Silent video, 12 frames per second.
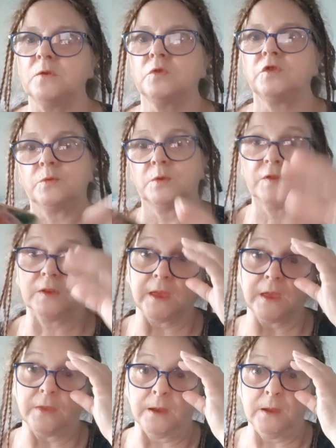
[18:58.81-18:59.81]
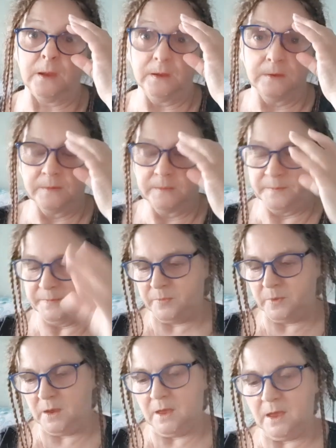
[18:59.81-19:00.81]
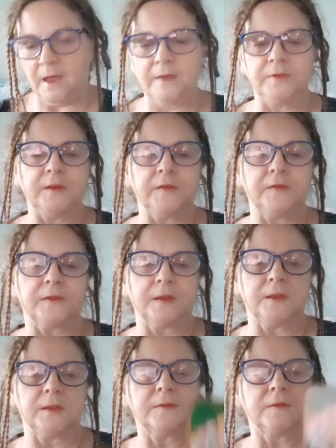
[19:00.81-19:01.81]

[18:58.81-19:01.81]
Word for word: or do it together. And this is